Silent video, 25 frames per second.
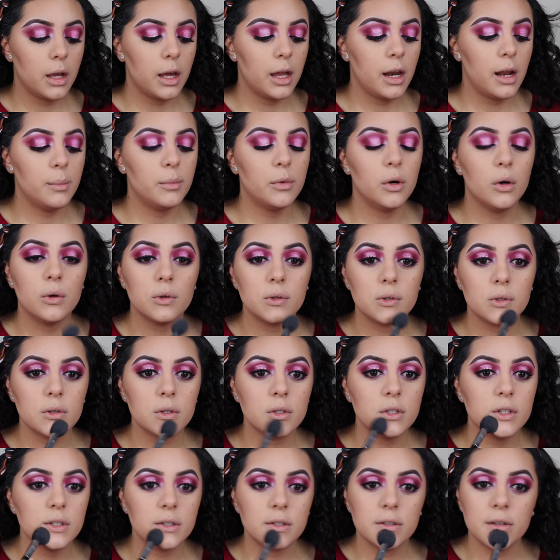and I'm
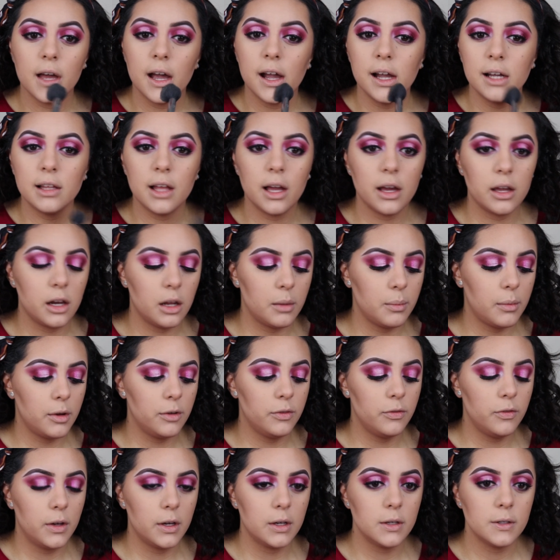also just highlighting
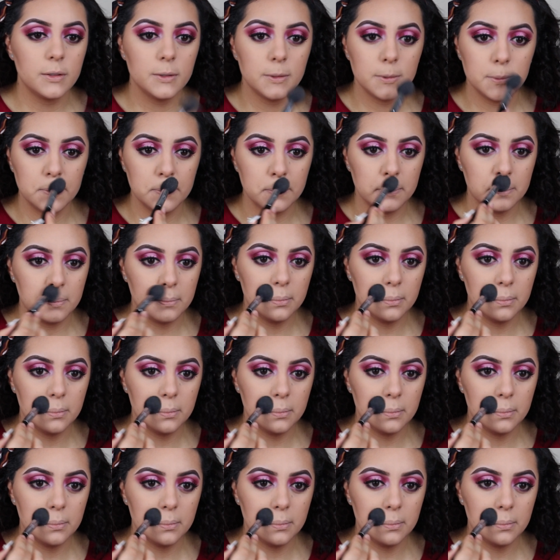my face.